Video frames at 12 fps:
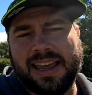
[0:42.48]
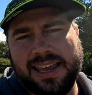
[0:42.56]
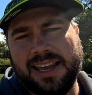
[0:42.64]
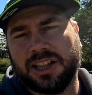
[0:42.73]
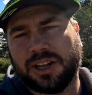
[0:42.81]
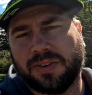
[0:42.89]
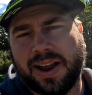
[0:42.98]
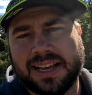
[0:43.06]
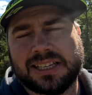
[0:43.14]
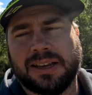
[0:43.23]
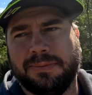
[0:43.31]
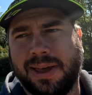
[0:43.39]

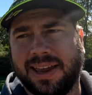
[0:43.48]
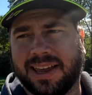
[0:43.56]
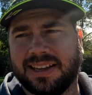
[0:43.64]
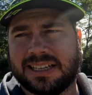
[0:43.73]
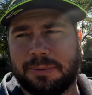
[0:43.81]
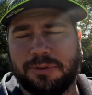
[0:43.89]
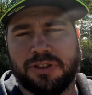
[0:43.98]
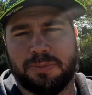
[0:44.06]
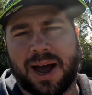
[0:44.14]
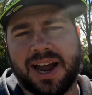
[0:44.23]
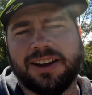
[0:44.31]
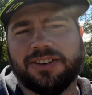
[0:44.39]
ELRS making some of the
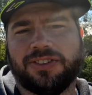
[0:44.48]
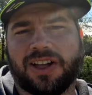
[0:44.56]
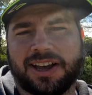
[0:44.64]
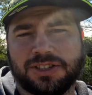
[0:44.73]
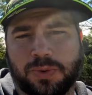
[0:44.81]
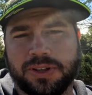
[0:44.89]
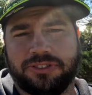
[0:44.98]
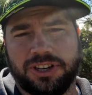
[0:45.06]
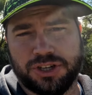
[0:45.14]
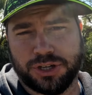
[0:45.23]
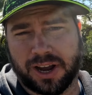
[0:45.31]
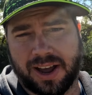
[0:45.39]
bind and flies with
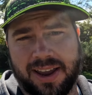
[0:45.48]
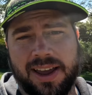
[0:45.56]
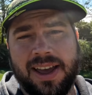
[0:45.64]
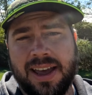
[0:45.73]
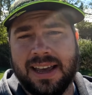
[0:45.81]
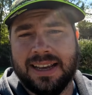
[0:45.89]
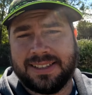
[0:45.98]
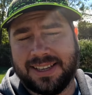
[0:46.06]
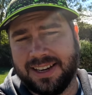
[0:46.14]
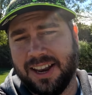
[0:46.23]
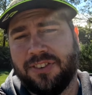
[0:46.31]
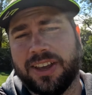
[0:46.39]
DJI
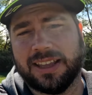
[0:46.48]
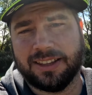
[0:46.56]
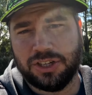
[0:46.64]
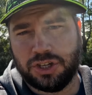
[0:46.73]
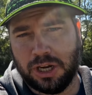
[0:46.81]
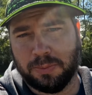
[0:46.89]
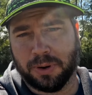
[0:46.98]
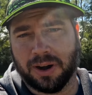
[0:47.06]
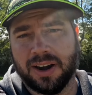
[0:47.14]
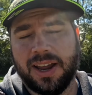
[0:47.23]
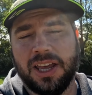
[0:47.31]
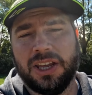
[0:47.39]
significantly
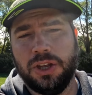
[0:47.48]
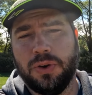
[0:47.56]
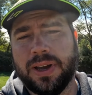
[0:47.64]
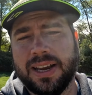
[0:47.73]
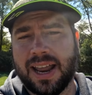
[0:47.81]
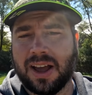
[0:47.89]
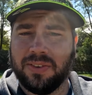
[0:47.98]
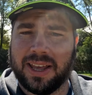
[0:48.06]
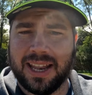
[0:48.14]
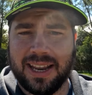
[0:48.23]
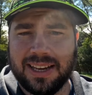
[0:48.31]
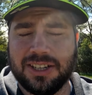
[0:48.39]
cheaper, you can now
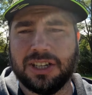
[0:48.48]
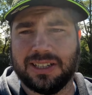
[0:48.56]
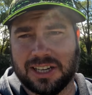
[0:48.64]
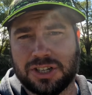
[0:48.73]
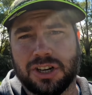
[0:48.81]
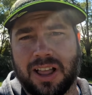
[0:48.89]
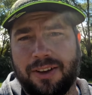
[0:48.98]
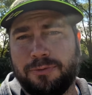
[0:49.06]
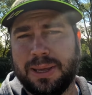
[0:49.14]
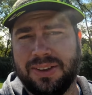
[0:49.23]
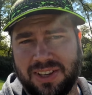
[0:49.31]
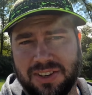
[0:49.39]
get into digital
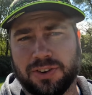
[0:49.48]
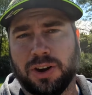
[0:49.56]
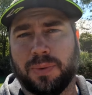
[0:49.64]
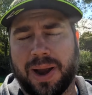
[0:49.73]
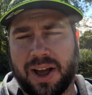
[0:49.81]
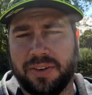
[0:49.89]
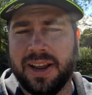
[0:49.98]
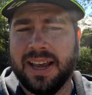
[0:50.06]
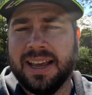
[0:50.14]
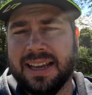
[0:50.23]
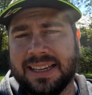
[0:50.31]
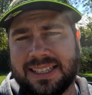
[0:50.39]
FPV for around
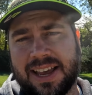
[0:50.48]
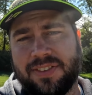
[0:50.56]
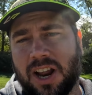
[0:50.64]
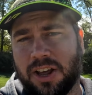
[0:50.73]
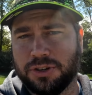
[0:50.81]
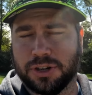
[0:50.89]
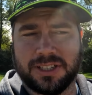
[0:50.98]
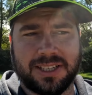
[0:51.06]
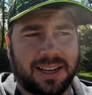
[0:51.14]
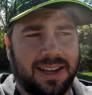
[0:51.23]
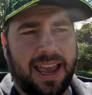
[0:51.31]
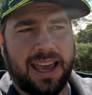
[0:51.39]
$700
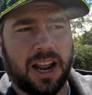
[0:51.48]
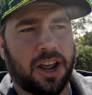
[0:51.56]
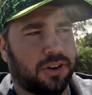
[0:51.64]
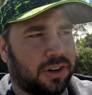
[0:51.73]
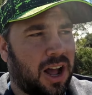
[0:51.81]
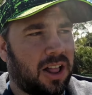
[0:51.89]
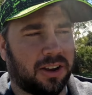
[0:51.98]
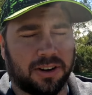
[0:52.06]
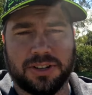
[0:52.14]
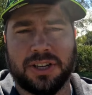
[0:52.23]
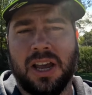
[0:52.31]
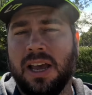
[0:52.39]
to
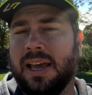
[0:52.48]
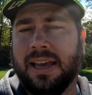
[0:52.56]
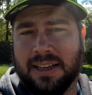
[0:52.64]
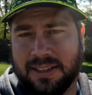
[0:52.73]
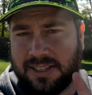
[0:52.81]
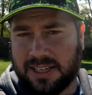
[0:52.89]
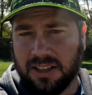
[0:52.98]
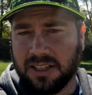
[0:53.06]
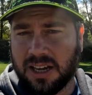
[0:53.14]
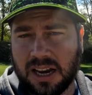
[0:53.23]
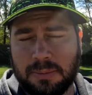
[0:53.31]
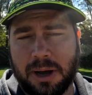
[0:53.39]
$800. Still
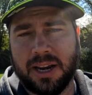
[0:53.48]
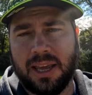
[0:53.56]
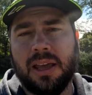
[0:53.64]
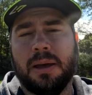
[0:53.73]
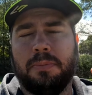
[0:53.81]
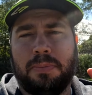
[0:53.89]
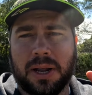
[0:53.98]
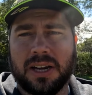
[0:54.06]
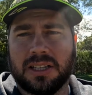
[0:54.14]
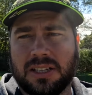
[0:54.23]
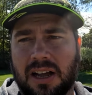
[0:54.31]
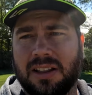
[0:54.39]
a ton of money, but
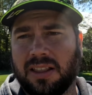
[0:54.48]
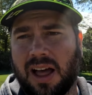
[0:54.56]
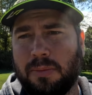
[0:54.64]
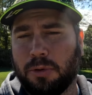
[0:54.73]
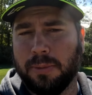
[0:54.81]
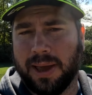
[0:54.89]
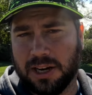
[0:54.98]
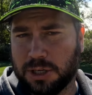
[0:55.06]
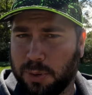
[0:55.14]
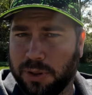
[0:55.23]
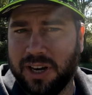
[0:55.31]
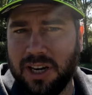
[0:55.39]
it's a lot more
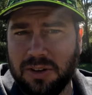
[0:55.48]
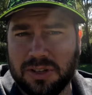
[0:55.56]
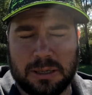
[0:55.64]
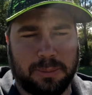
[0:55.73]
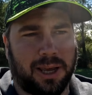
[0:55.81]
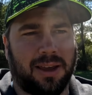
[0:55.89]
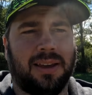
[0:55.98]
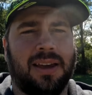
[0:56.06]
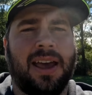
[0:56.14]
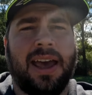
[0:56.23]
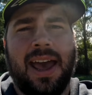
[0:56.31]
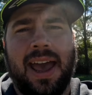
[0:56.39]
manageable than it used to be.
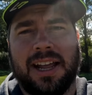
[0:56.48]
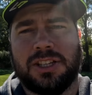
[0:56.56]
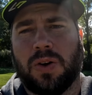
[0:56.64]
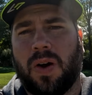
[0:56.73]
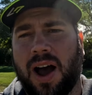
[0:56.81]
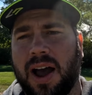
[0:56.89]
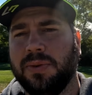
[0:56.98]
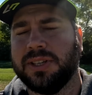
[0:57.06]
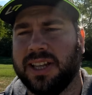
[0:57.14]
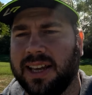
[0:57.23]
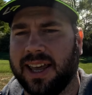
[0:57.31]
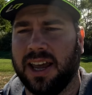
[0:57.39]
And so I
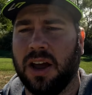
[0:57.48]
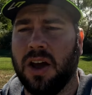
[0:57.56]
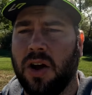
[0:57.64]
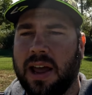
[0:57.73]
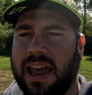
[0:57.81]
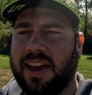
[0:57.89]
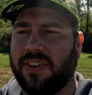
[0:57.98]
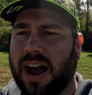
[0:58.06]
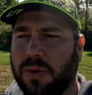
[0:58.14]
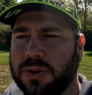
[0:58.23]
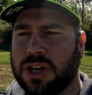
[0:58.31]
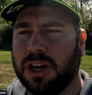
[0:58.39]
was thinking, if
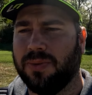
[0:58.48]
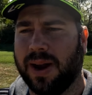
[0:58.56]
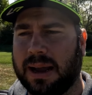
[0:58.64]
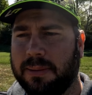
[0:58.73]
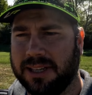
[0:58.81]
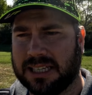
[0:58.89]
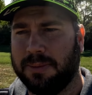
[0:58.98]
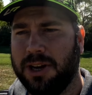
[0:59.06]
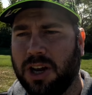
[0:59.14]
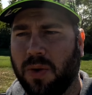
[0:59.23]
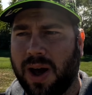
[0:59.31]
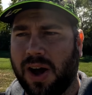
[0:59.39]
I was gonna recommend
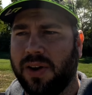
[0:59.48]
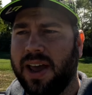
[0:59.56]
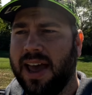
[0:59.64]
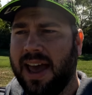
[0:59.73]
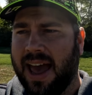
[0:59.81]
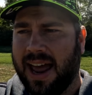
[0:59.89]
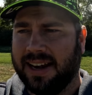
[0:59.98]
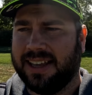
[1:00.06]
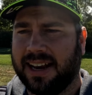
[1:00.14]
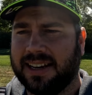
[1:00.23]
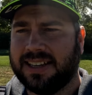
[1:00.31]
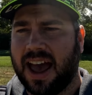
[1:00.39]
somebody go out and
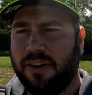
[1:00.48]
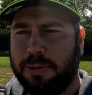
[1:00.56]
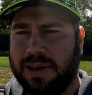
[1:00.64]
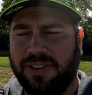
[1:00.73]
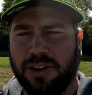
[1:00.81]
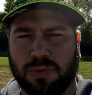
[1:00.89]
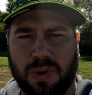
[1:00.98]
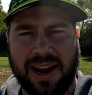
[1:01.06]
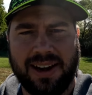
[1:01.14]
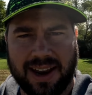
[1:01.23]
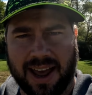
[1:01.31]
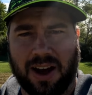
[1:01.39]
get into FPV
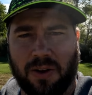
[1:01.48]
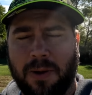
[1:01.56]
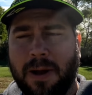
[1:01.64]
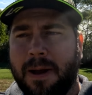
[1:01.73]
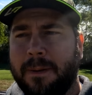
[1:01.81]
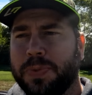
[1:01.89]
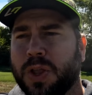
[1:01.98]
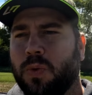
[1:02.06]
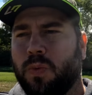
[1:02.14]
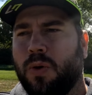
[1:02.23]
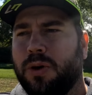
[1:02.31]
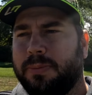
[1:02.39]
right now,
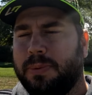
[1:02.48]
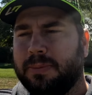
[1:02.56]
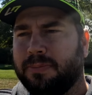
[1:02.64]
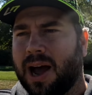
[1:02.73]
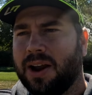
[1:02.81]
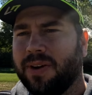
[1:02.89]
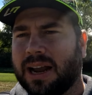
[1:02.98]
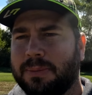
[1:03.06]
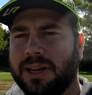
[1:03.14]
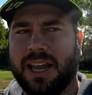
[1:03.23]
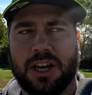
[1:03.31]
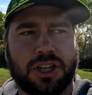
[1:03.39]
what would be my
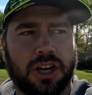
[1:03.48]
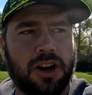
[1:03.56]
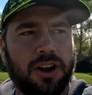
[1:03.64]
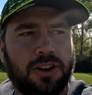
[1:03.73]
recommendation